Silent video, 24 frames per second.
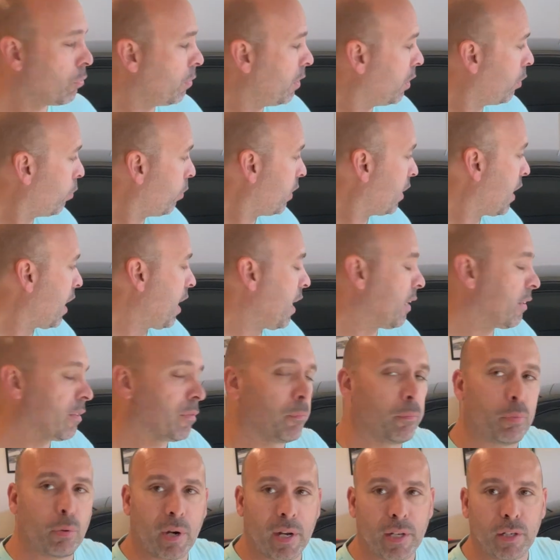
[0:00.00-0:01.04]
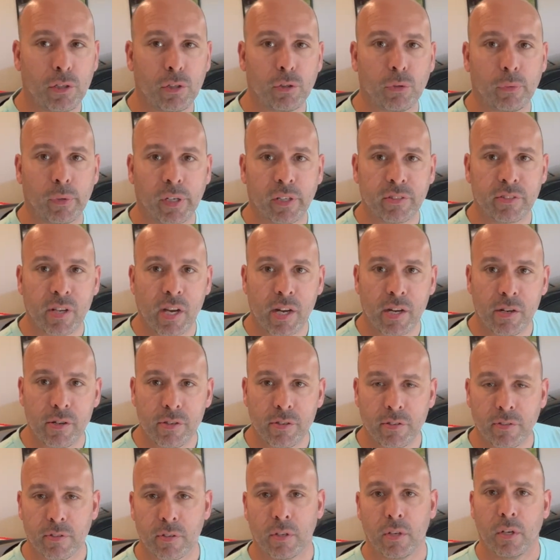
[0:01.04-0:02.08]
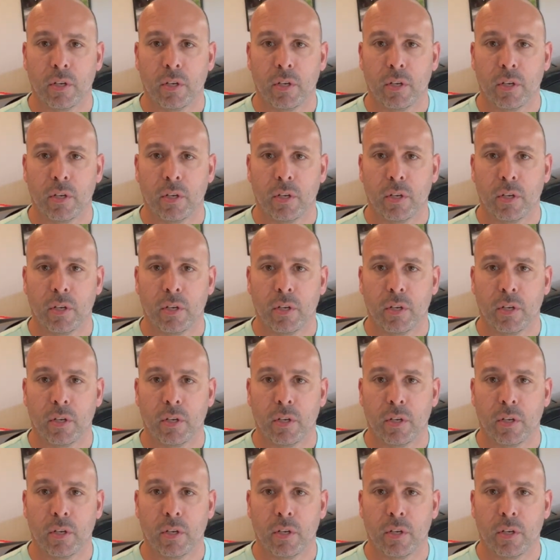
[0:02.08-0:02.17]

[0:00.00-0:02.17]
week we got brand new rear tires.